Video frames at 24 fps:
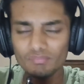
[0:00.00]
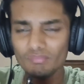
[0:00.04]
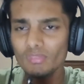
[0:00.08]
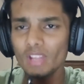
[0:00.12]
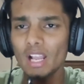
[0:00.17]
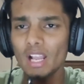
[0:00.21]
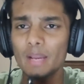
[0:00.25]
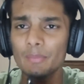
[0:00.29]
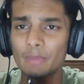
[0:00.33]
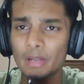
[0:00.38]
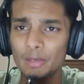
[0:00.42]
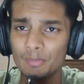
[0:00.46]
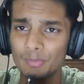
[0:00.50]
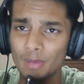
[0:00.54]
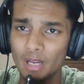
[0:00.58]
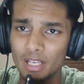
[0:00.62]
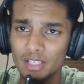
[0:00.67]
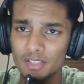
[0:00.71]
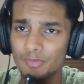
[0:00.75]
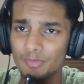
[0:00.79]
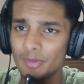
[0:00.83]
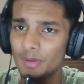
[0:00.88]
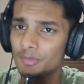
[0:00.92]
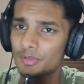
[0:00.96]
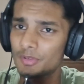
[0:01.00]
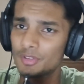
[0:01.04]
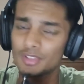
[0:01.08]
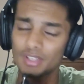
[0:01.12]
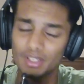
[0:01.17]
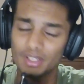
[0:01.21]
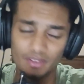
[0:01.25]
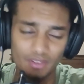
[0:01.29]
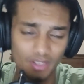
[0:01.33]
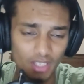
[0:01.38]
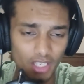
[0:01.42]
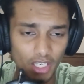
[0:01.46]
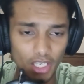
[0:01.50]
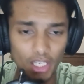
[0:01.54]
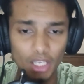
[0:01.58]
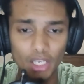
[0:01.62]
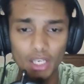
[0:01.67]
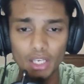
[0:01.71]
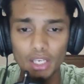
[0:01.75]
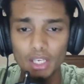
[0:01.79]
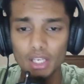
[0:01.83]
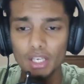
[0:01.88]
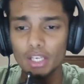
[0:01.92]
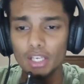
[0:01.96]
IMAT past papers, and
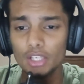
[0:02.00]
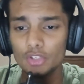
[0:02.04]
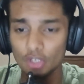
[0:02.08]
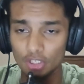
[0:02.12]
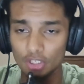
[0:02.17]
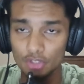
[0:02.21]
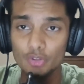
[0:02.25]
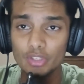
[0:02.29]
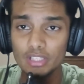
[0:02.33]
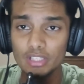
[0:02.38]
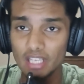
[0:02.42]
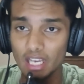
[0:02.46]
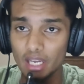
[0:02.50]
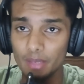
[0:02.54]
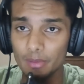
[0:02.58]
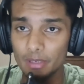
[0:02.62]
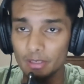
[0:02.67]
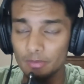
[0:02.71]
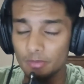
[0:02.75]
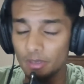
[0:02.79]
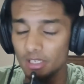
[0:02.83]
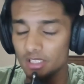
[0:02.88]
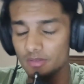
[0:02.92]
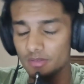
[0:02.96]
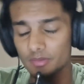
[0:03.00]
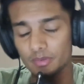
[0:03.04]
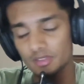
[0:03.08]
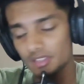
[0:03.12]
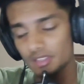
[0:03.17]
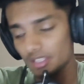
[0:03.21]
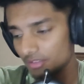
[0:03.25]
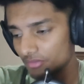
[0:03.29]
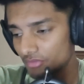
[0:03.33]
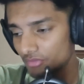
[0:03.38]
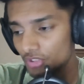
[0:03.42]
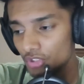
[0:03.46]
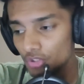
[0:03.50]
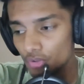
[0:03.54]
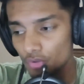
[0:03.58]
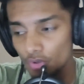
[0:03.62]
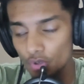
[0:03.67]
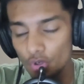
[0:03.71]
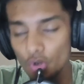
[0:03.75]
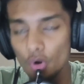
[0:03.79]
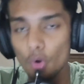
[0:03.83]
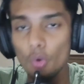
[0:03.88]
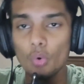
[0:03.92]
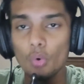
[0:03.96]
you are doing the IMAT past papers, and you
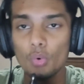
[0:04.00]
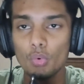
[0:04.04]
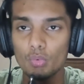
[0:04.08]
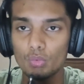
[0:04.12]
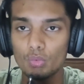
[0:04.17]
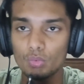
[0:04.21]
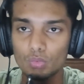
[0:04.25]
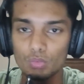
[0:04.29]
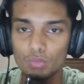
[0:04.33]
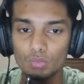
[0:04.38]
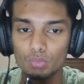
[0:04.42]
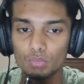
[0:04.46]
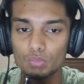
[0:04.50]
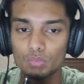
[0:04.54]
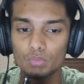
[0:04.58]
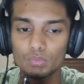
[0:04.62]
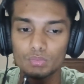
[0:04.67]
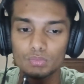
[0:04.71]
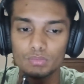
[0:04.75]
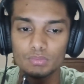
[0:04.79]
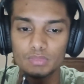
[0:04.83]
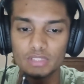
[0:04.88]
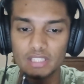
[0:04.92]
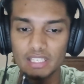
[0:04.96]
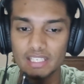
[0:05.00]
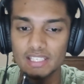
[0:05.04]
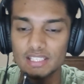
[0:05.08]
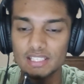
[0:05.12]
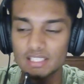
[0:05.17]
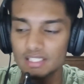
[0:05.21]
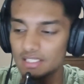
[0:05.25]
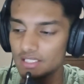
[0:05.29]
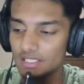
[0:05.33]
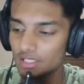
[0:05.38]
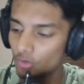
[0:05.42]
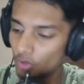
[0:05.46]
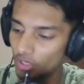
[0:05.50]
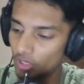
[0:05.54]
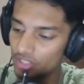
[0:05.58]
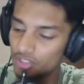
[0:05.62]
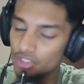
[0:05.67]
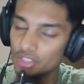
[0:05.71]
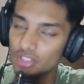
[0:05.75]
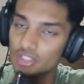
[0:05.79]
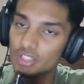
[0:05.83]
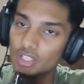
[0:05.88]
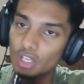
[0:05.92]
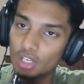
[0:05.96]
know these
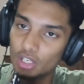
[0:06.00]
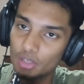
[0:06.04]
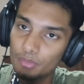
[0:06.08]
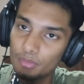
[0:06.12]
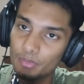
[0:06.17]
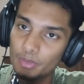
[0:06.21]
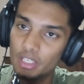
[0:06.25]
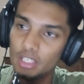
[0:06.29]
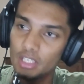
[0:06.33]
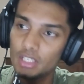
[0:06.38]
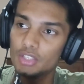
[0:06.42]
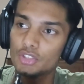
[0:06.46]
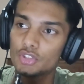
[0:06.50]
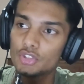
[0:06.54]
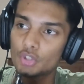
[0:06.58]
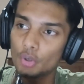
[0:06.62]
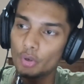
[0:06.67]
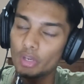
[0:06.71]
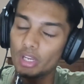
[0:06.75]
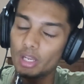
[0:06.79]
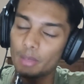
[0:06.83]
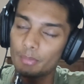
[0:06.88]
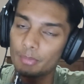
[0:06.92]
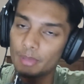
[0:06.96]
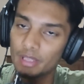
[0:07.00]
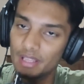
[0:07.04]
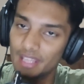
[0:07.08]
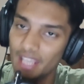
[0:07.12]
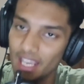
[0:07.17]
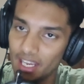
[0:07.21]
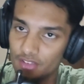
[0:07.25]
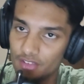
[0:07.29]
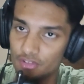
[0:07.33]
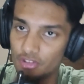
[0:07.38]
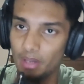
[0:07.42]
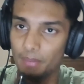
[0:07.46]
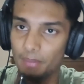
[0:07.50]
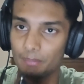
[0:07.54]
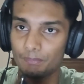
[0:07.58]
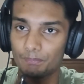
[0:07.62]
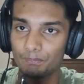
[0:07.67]
questions gonna be showing up in the exam.